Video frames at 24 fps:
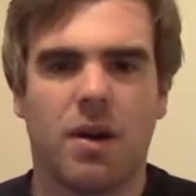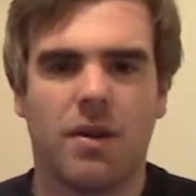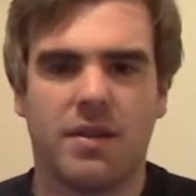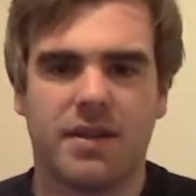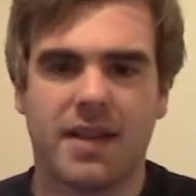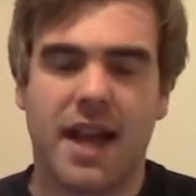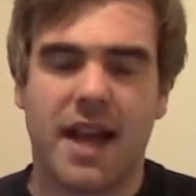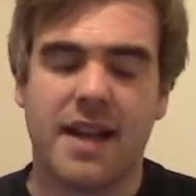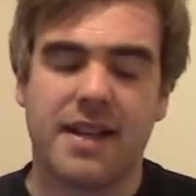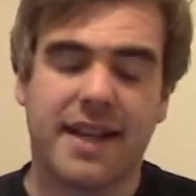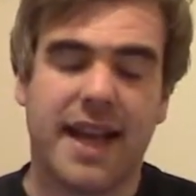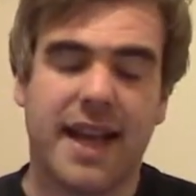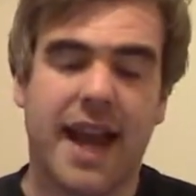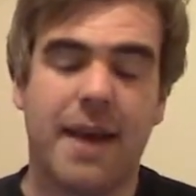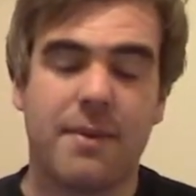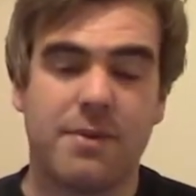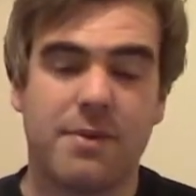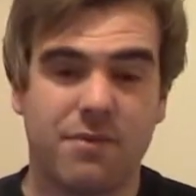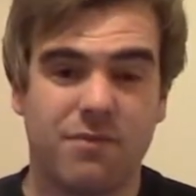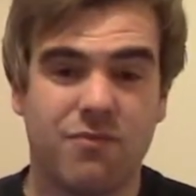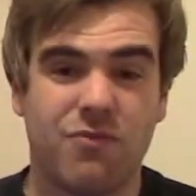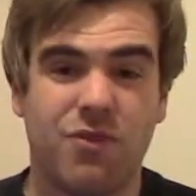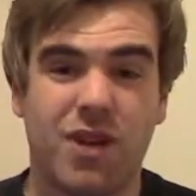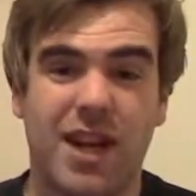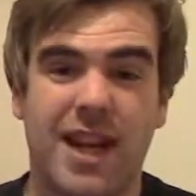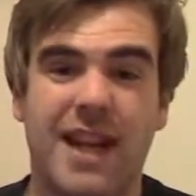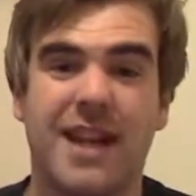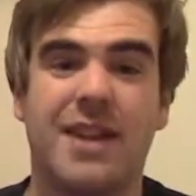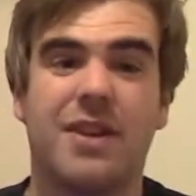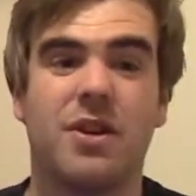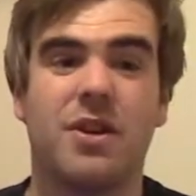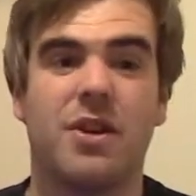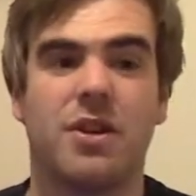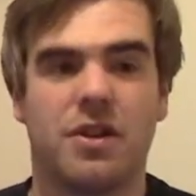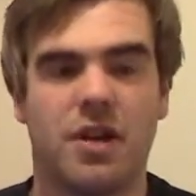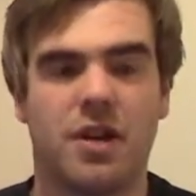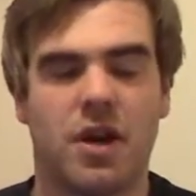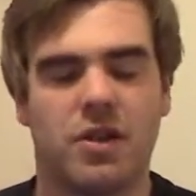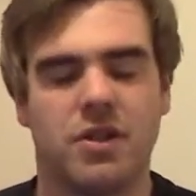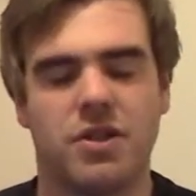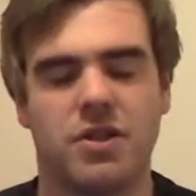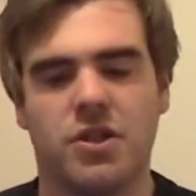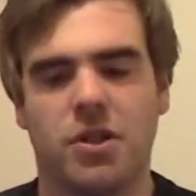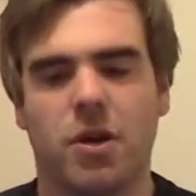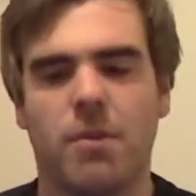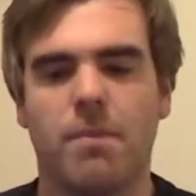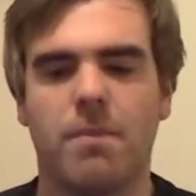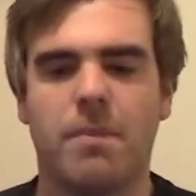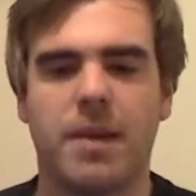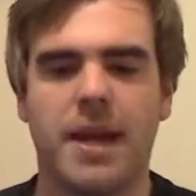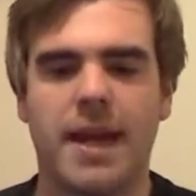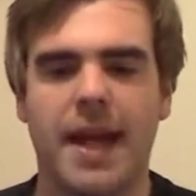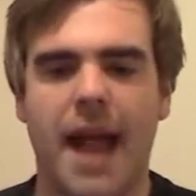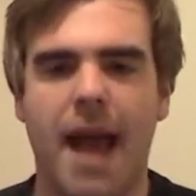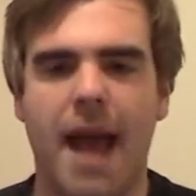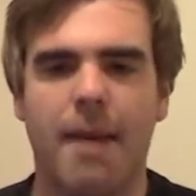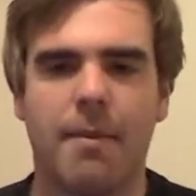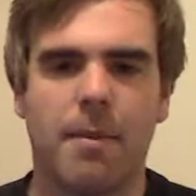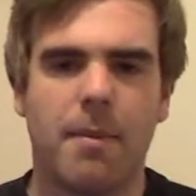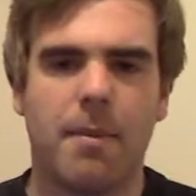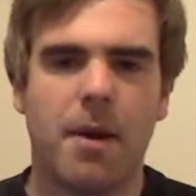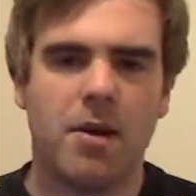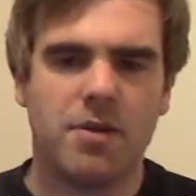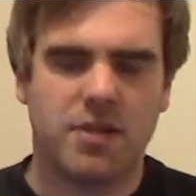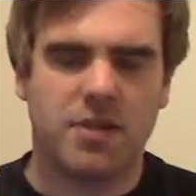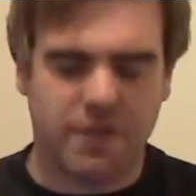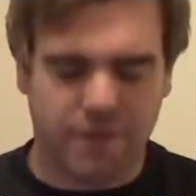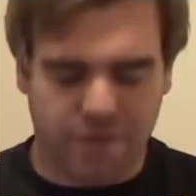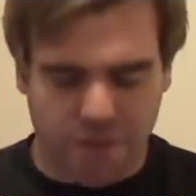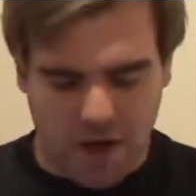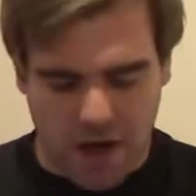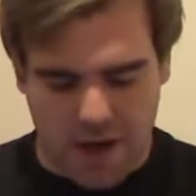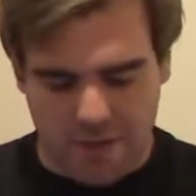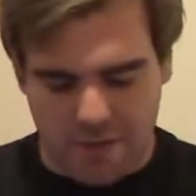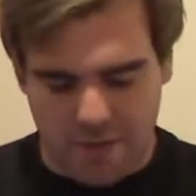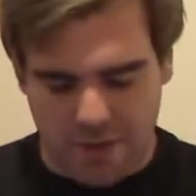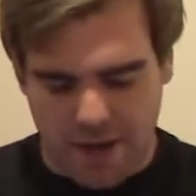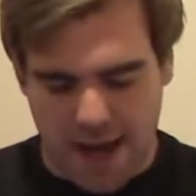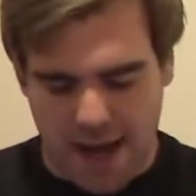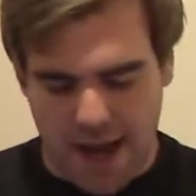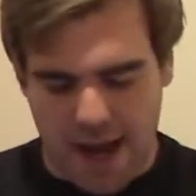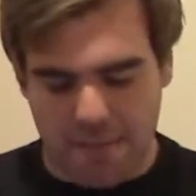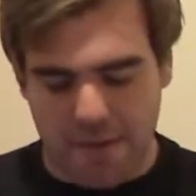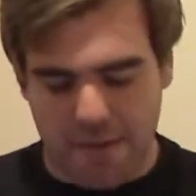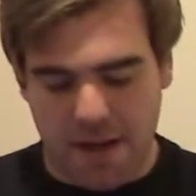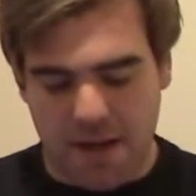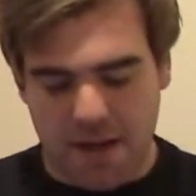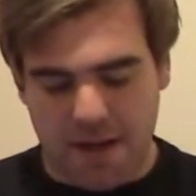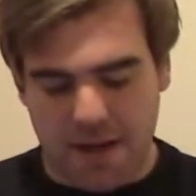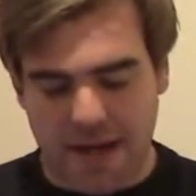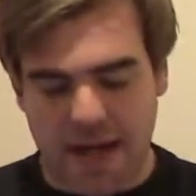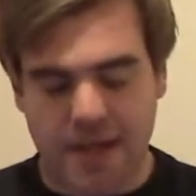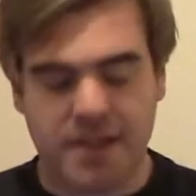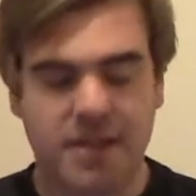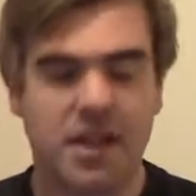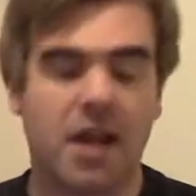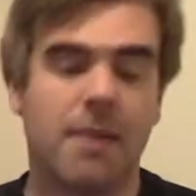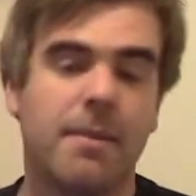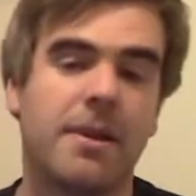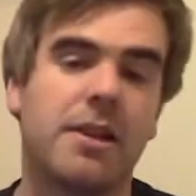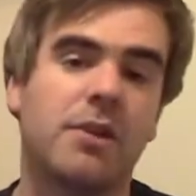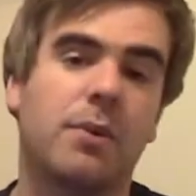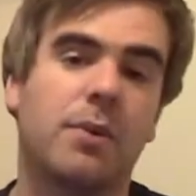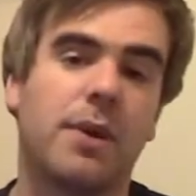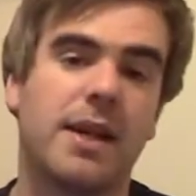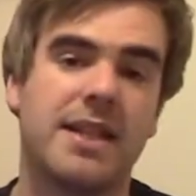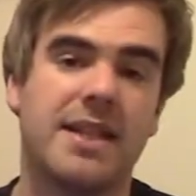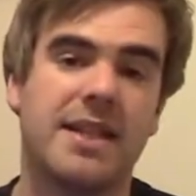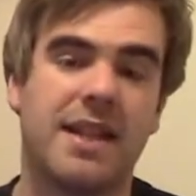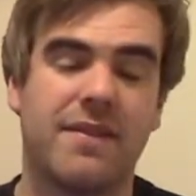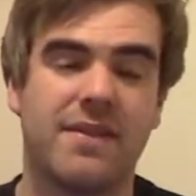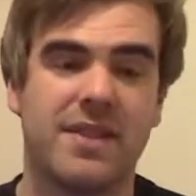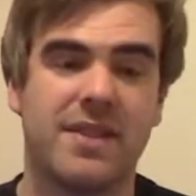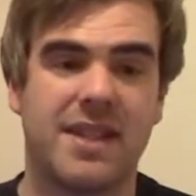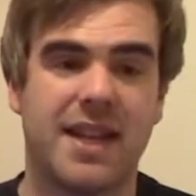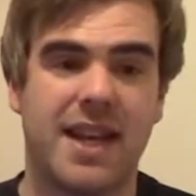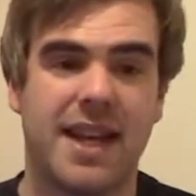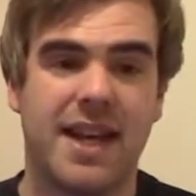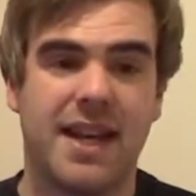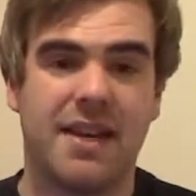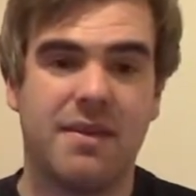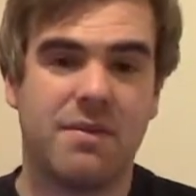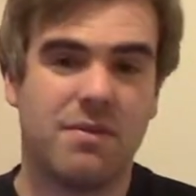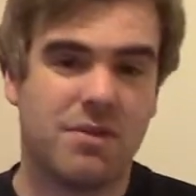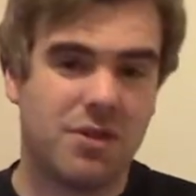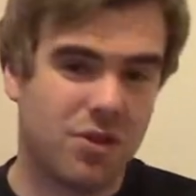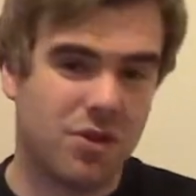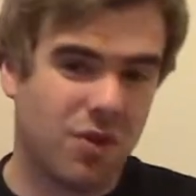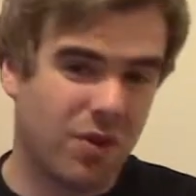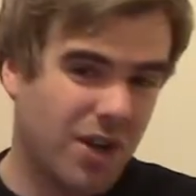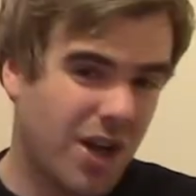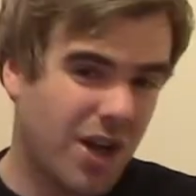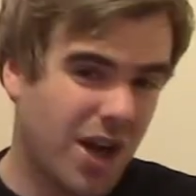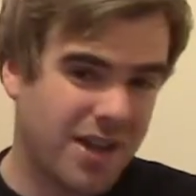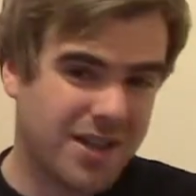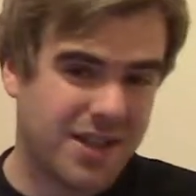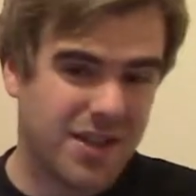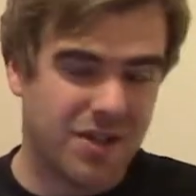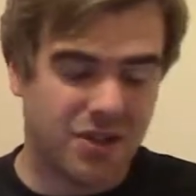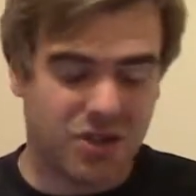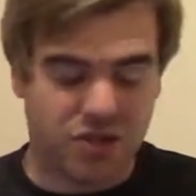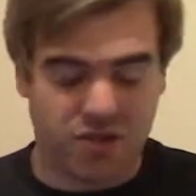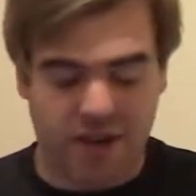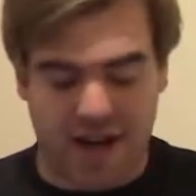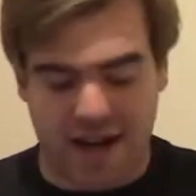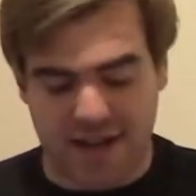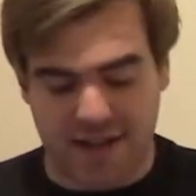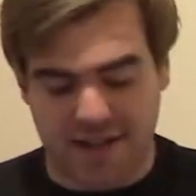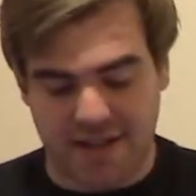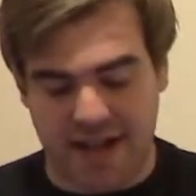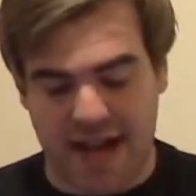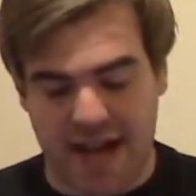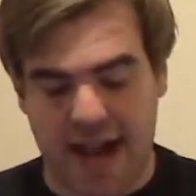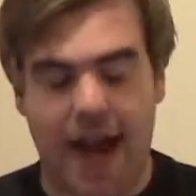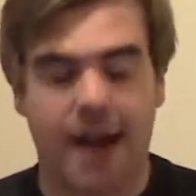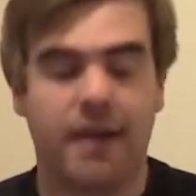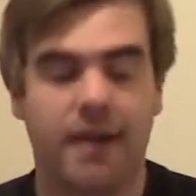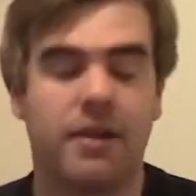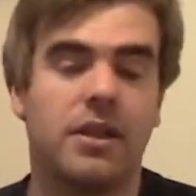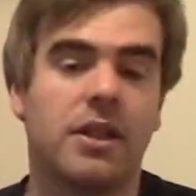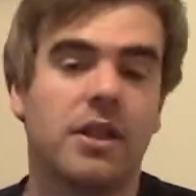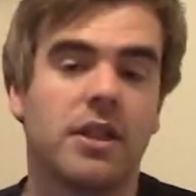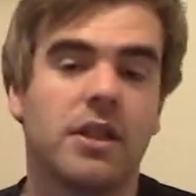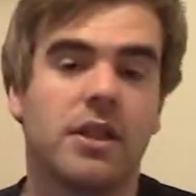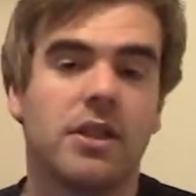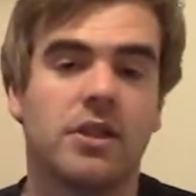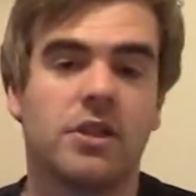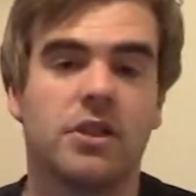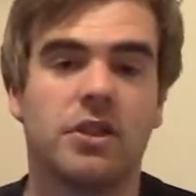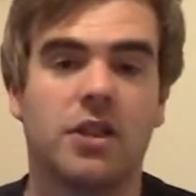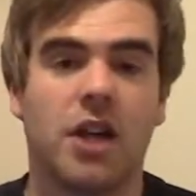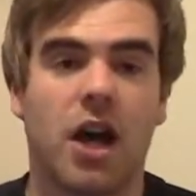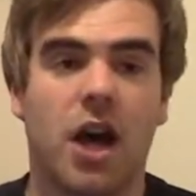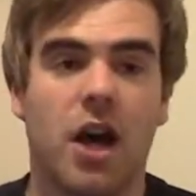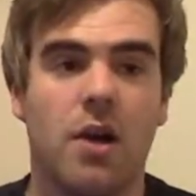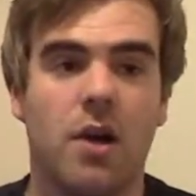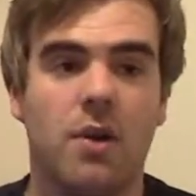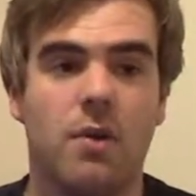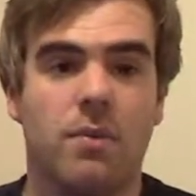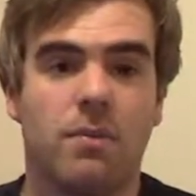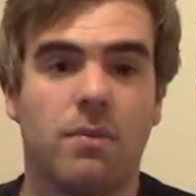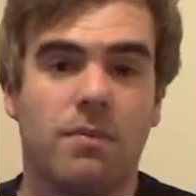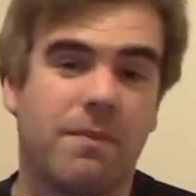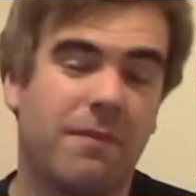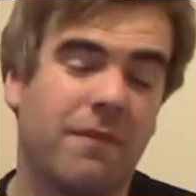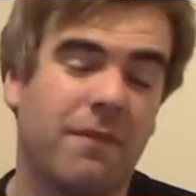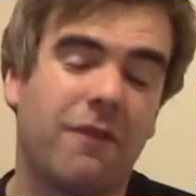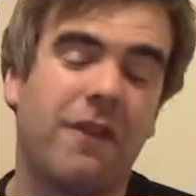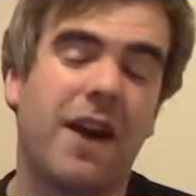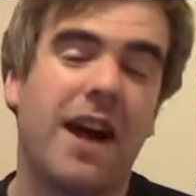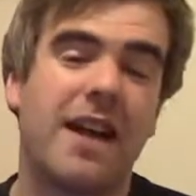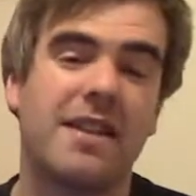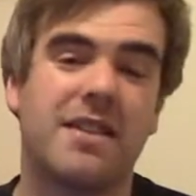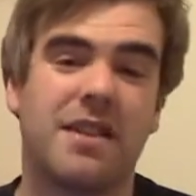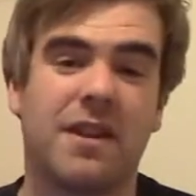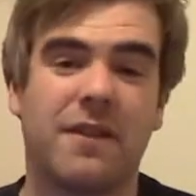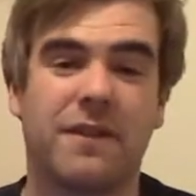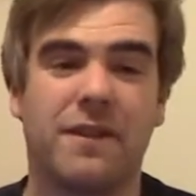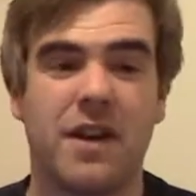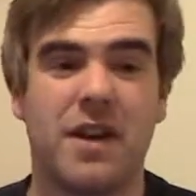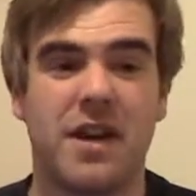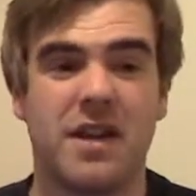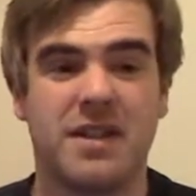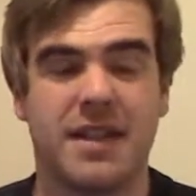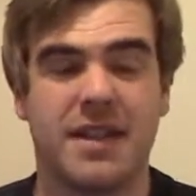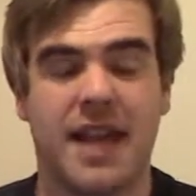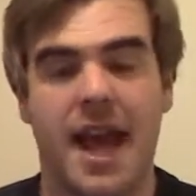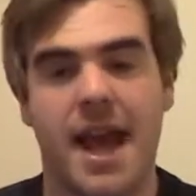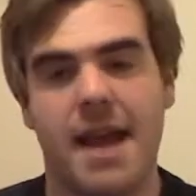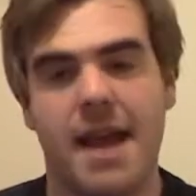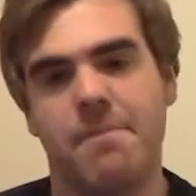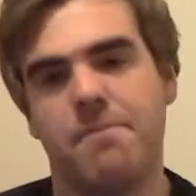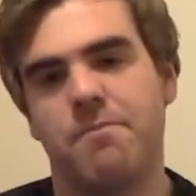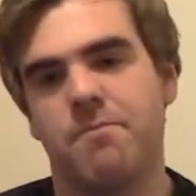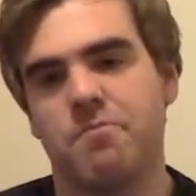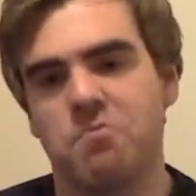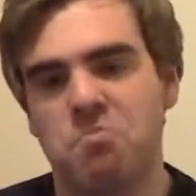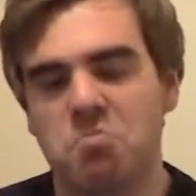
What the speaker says: State of Decay was a really good zombie MMO survival game. That's coming 2017. Saw a nice little trailer to that. So fans of the first game,